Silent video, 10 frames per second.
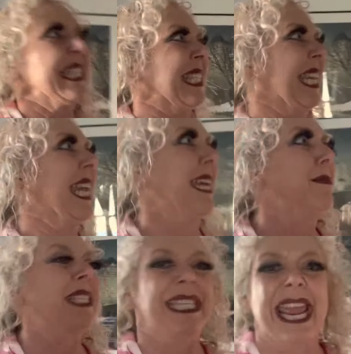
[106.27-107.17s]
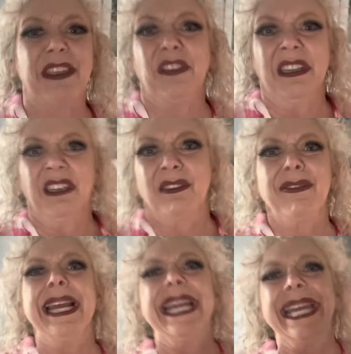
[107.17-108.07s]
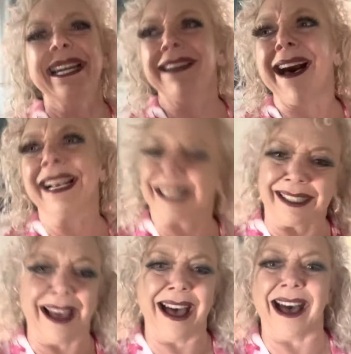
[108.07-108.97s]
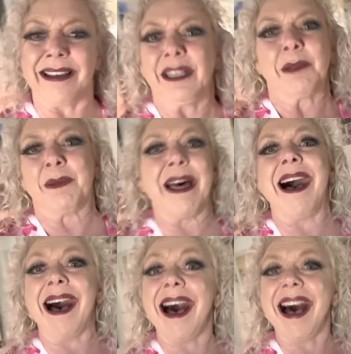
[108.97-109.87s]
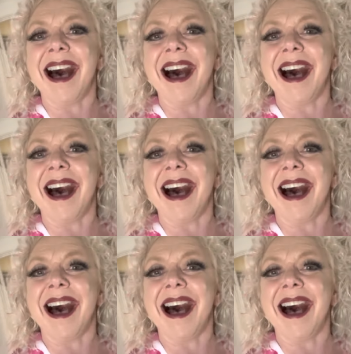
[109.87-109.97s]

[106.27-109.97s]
Seems they've really lost the plot.